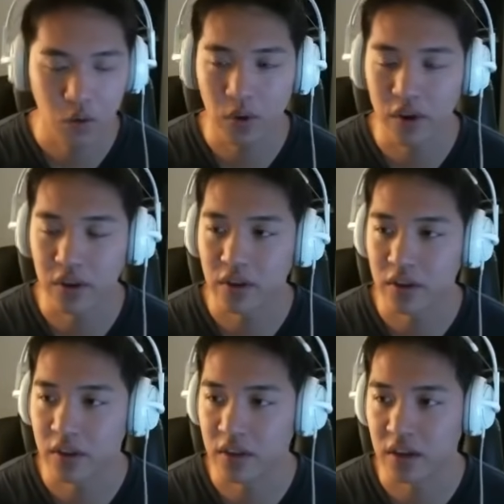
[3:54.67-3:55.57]
with
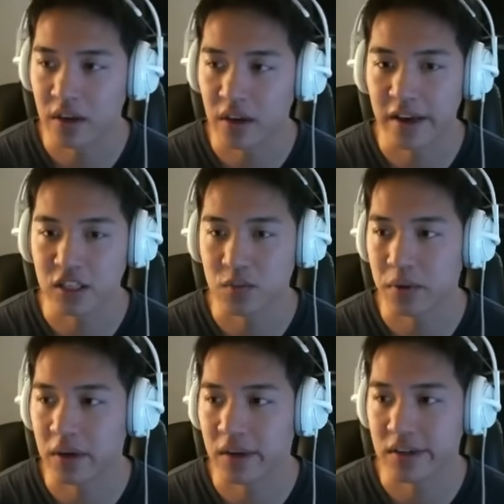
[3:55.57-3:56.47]
the edge
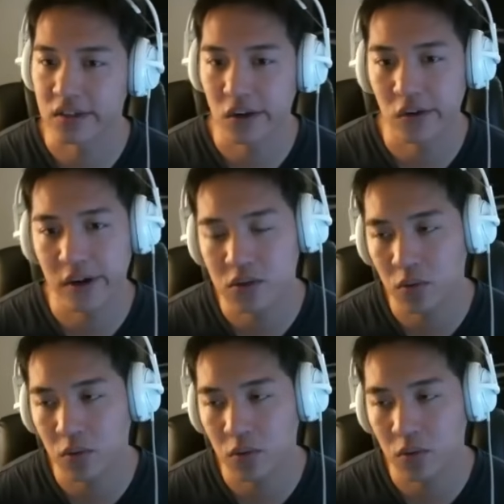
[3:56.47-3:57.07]
panning. So it's